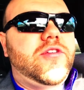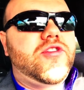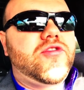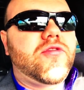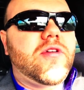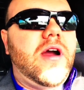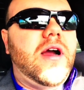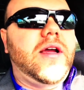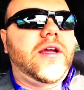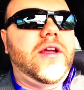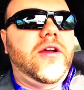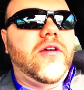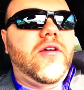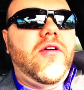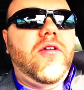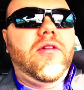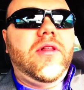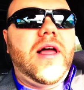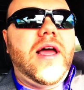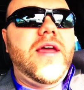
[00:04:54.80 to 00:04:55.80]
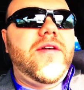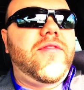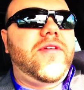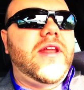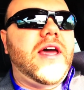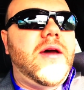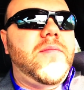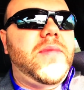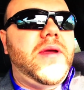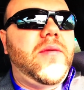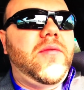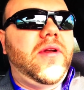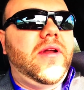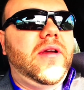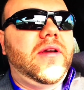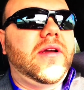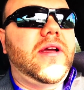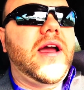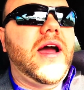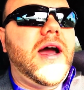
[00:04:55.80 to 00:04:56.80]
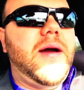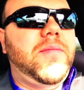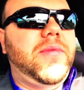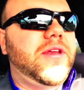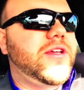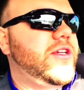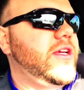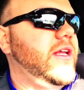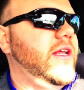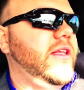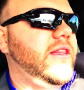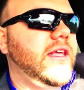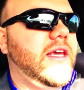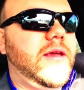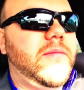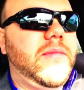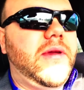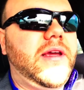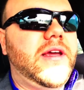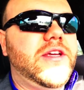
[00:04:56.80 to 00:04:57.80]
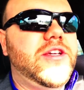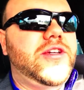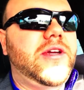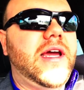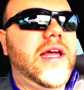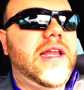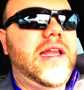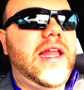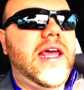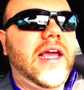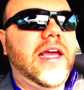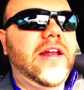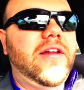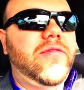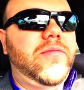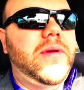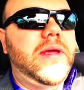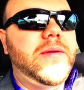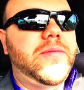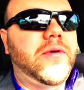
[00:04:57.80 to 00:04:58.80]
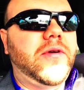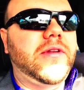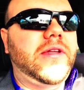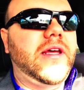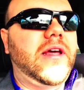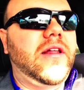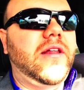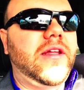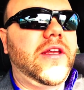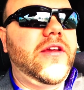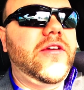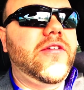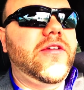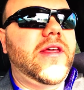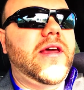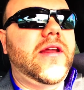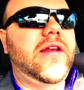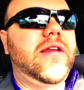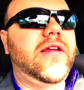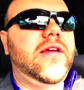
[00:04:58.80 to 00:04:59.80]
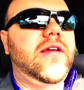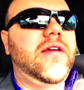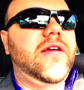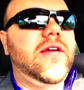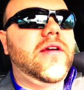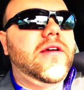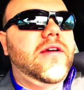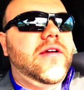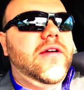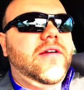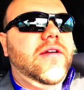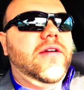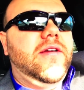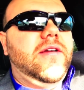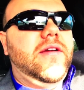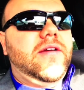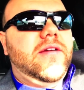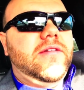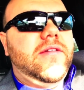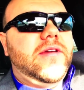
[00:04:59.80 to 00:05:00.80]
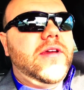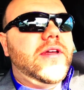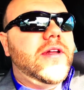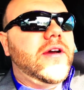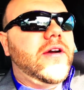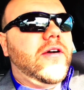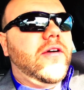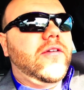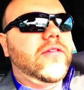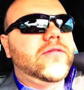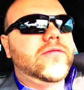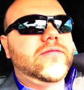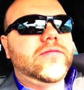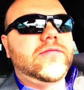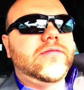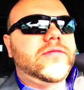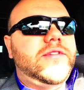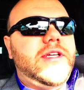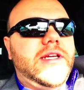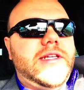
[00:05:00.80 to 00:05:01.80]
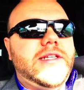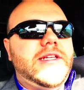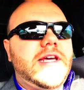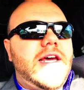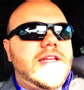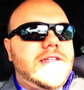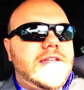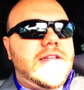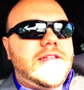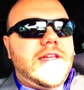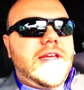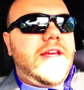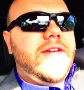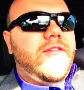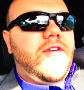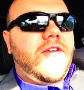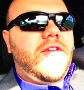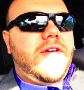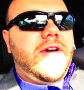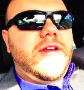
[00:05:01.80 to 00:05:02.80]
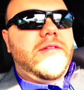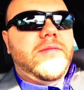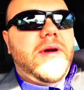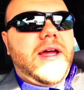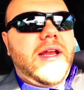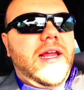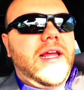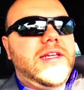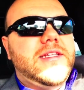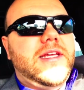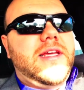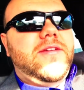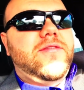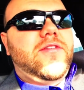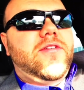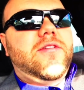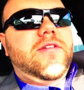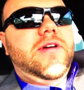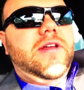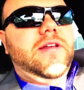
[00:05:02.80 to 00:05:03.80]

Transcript: truck your whole life and not be able to accomplish anything because you got negative people telling you that, you know, success is evil and money is evil,